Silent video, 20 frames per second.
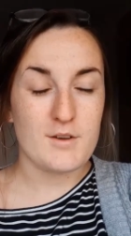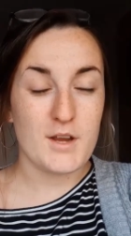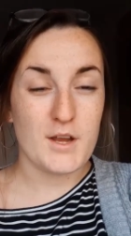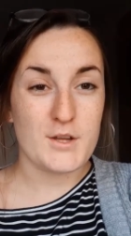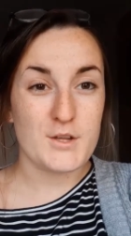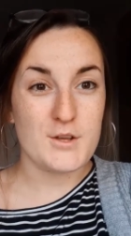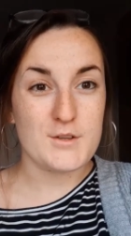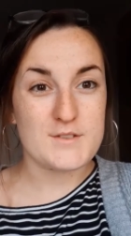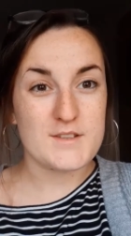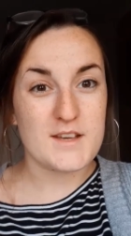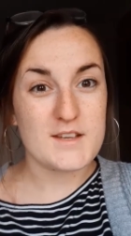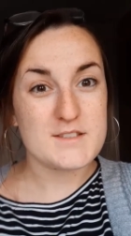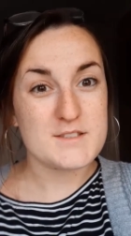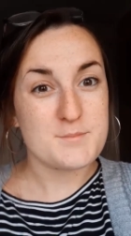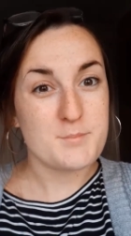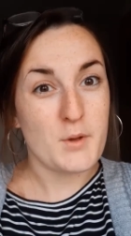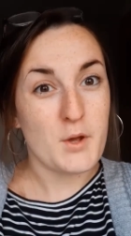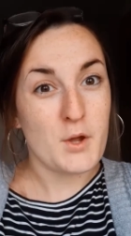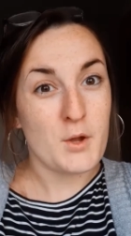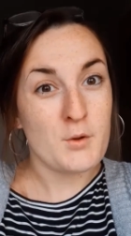and using a
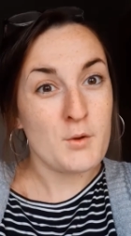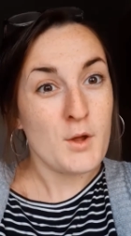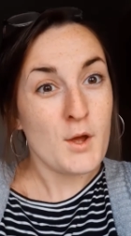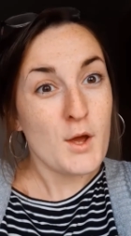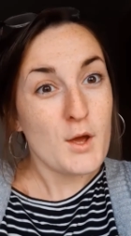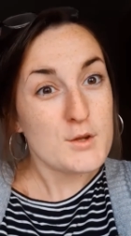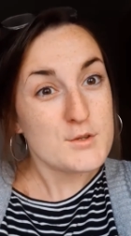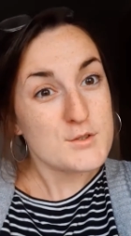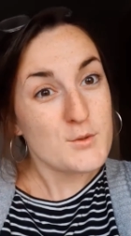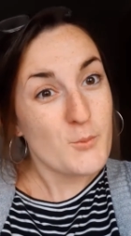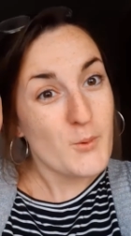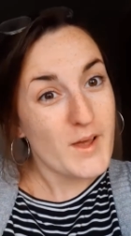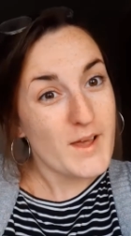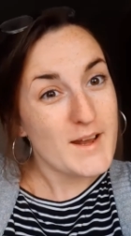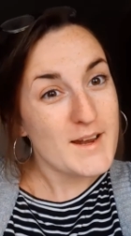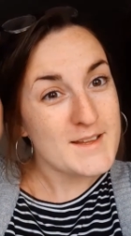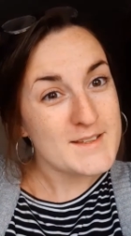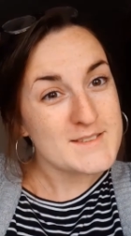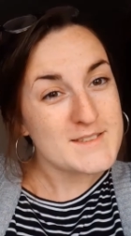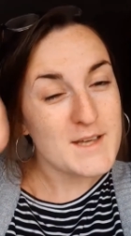spoon to
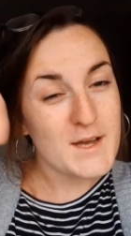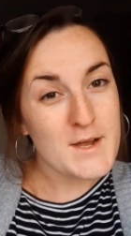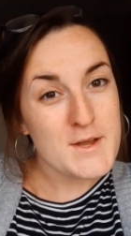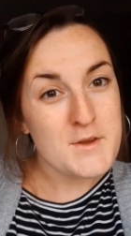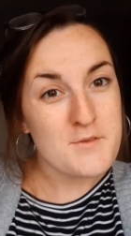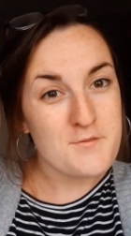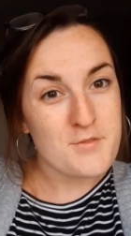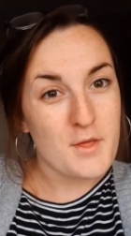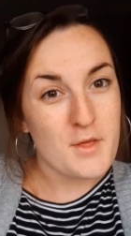wiggle inside of